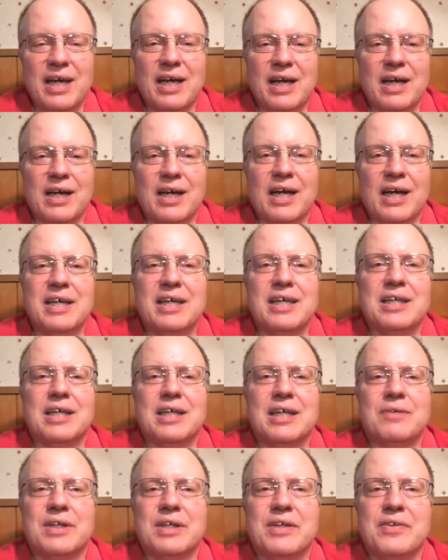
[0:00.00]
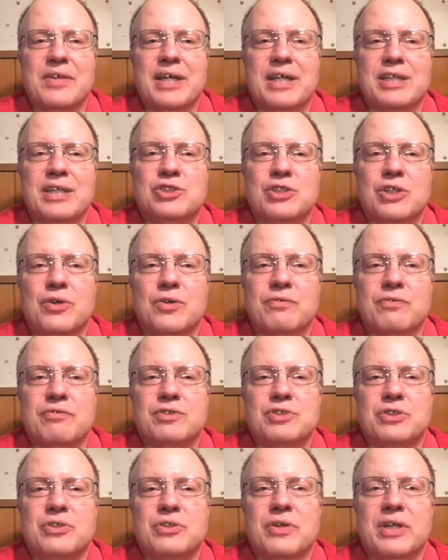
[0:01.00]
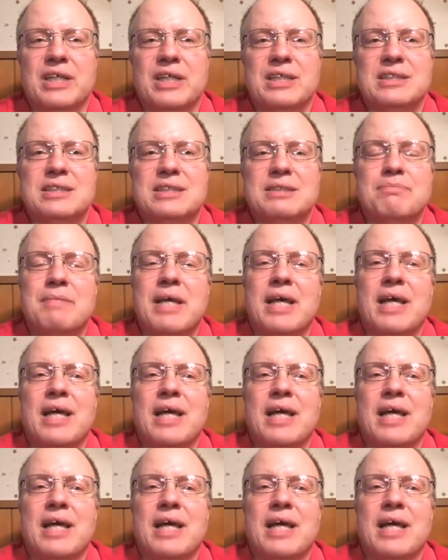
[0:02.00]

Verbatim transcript: Uh, again, I want to thank Joel for joining us.